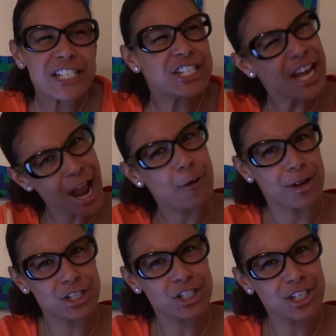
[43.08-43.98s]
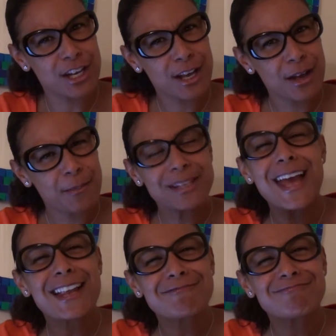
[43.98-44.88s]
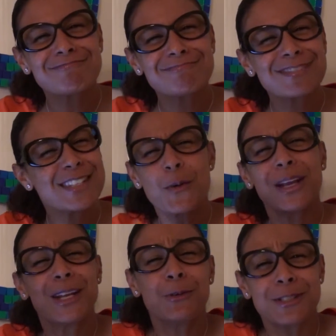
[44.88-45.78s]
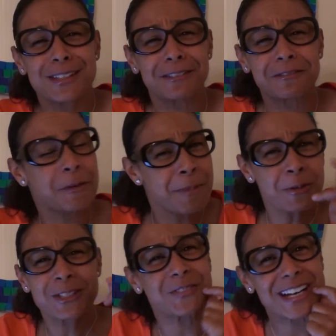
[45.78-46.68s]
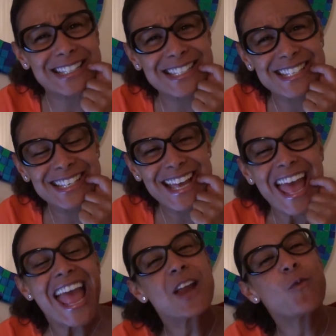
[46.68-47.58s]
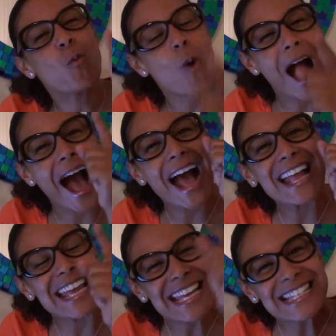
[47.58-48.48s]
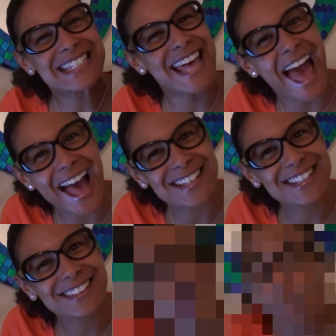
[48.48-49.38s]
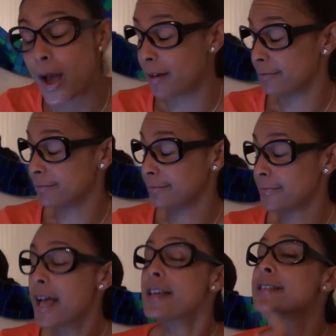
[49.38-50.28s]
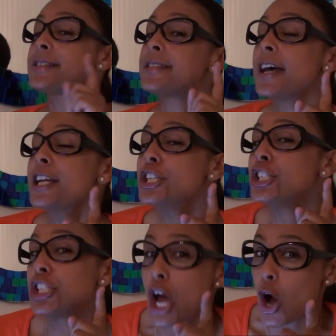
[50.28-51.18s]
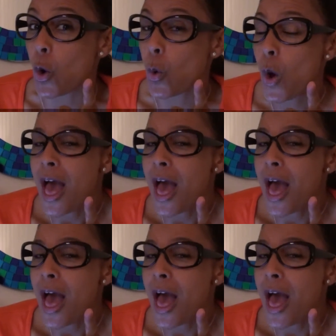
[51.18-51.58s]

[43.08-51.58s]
cherished, but yet so elusive for most of us. And why is that? Well, studies show